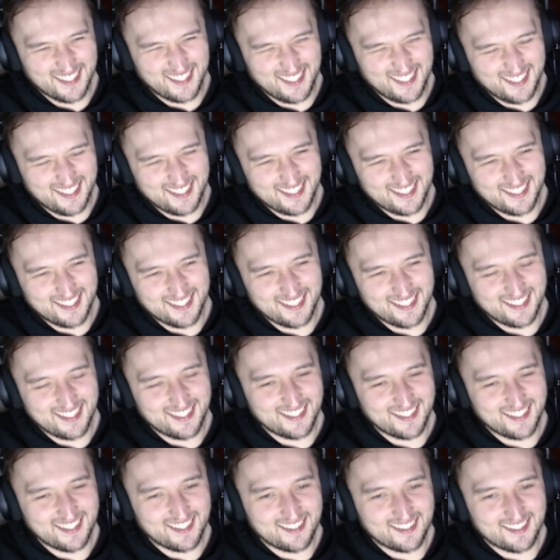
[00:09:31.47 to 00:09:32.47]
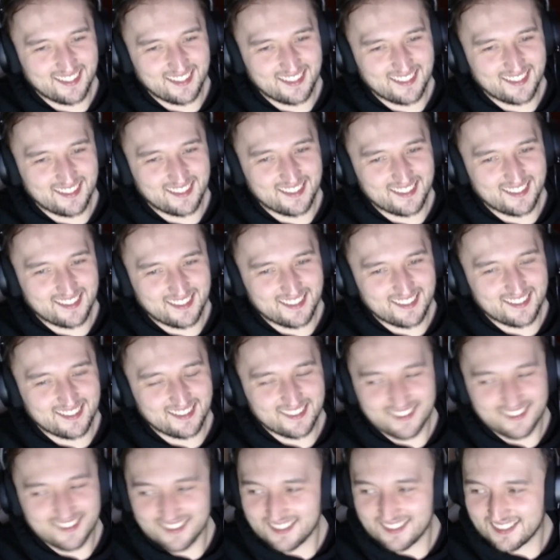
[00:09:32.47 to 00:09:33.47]

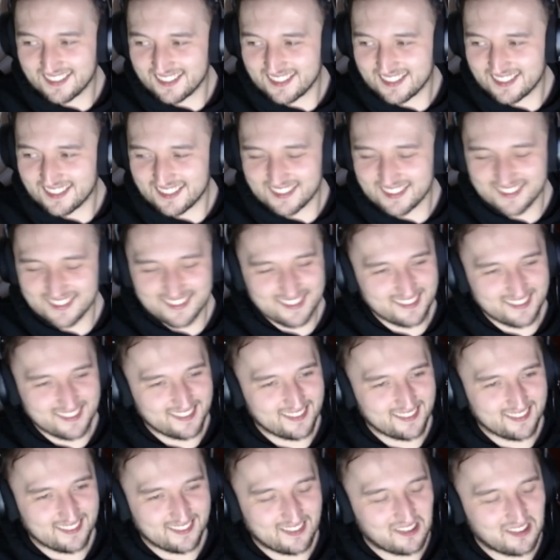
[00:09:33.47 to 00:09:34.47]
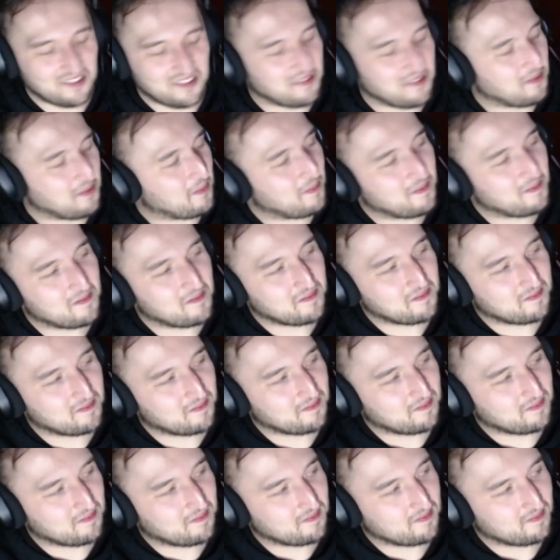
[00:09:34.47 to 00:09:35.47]

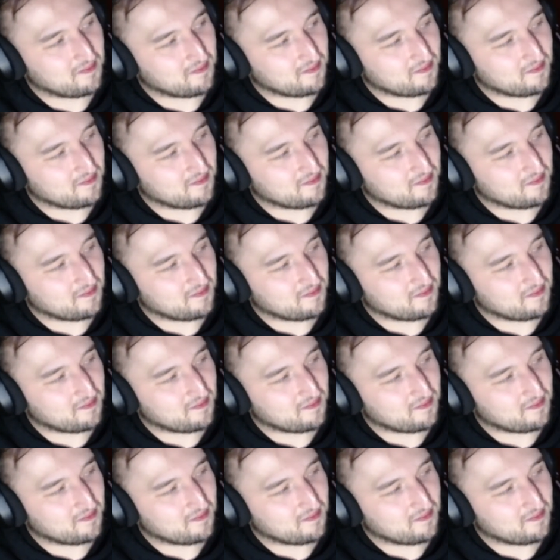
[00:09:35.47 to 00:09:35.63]
(not speaking)